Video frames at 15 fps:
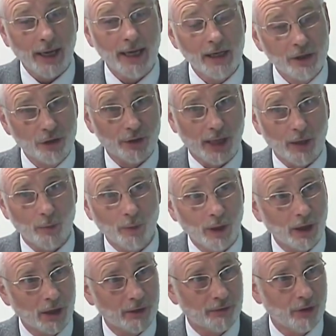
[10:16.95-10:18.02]
into that
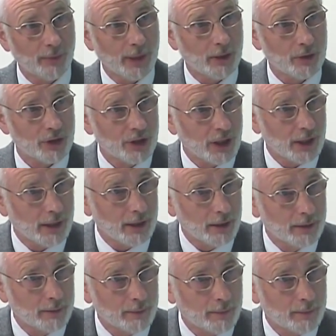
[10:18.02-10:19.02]
world from outside,